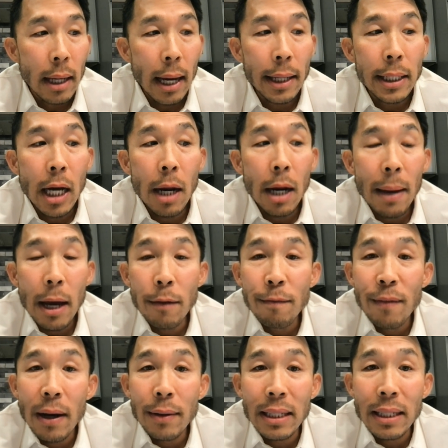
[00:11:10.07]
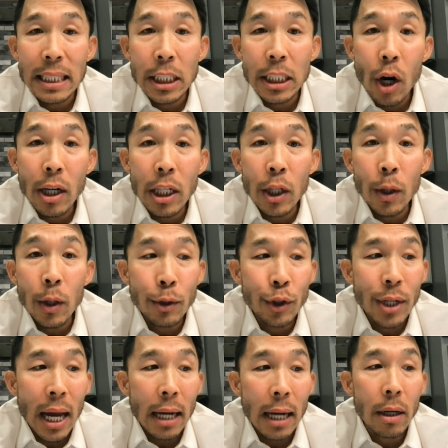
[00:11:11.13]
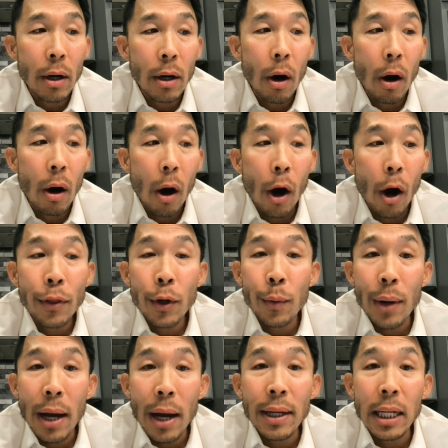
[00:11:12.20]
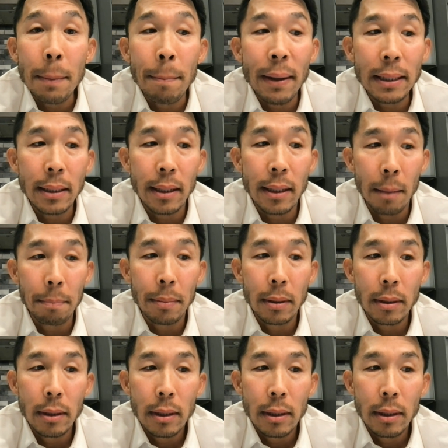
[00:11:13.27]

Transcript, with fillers: A young man found a discarded glow track on the ground and he picked it up.